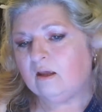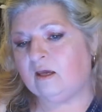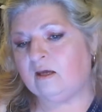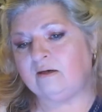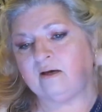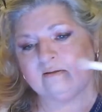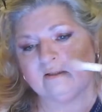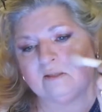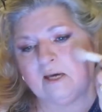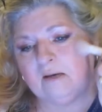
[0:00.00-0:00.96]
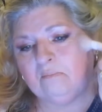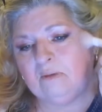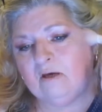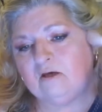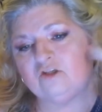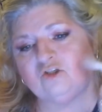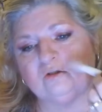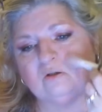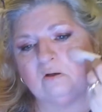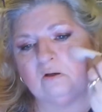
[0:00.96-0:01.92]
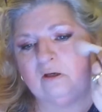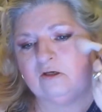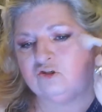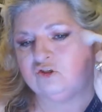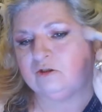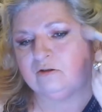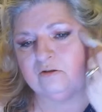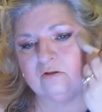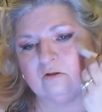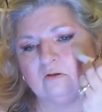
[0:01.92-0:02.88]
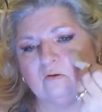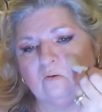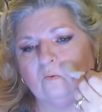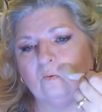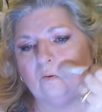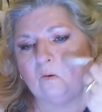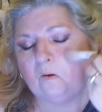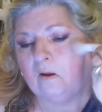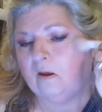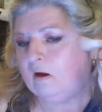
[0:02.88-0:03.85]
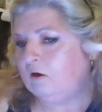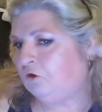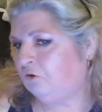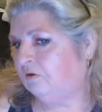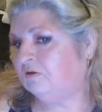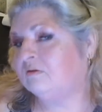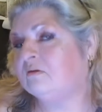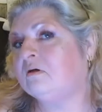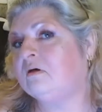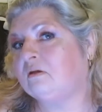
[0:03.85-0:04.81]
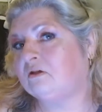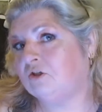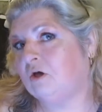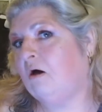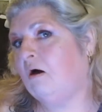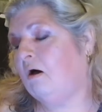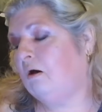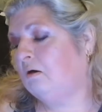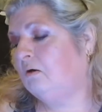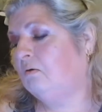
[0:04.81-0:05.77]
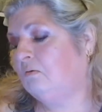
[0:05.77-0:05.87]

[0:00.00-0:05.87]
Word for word: it doesn't take much. It's just, and you can see the shine